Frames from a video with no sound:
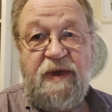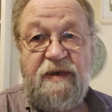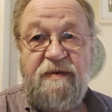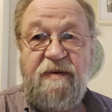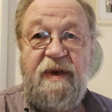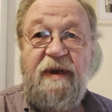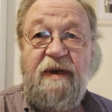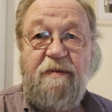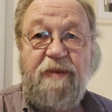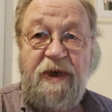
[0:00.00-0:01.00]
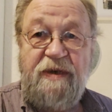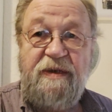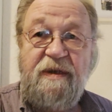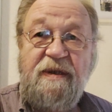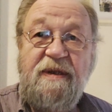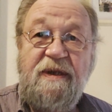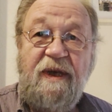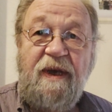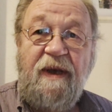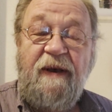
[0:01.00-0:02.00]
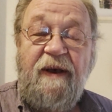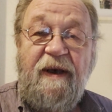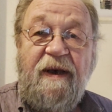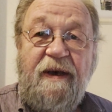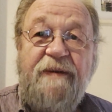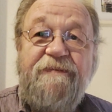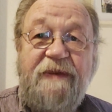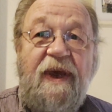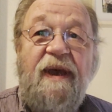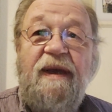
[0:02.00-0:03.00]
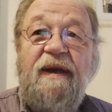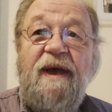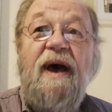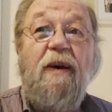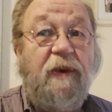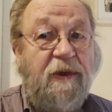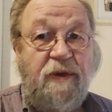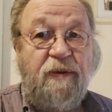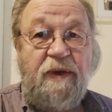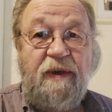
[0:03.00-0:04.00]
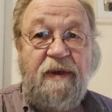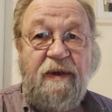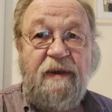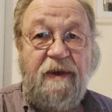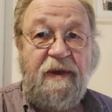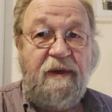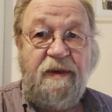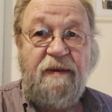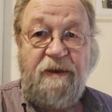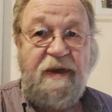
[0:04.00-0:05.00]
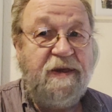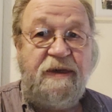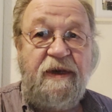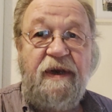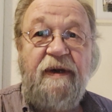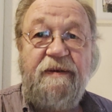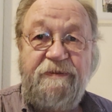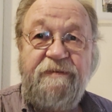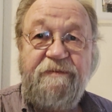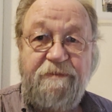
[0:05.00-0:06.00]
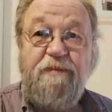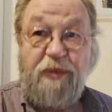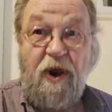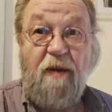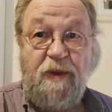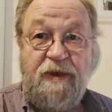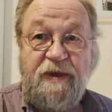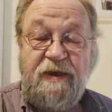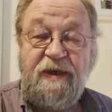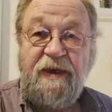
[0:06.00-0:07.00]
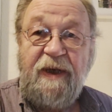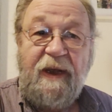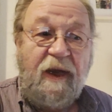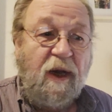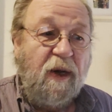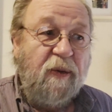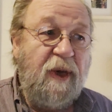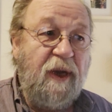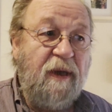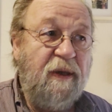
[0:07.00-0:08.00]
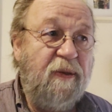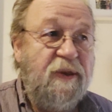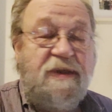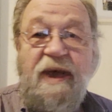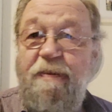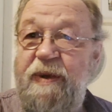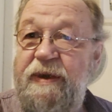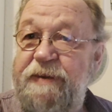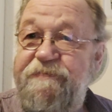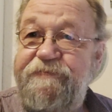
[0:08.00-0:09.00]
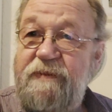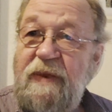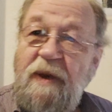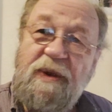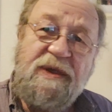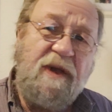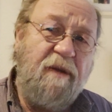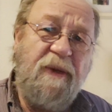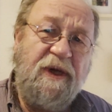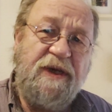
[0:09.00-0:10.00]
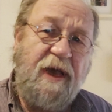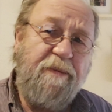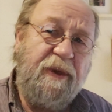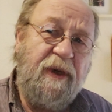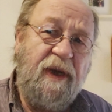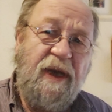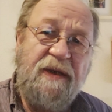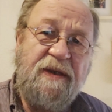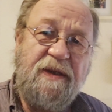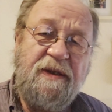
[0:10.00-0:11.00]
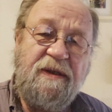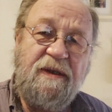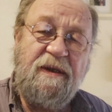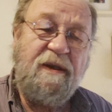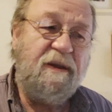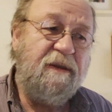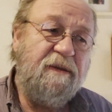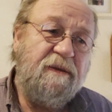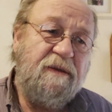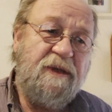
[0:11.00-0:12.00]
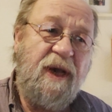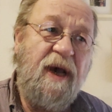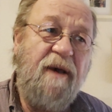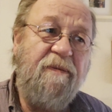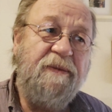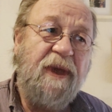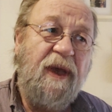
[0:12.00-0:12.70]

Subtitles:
history pictures, and I will do it this year, promised. Well, what's happened? There was not much happened last time.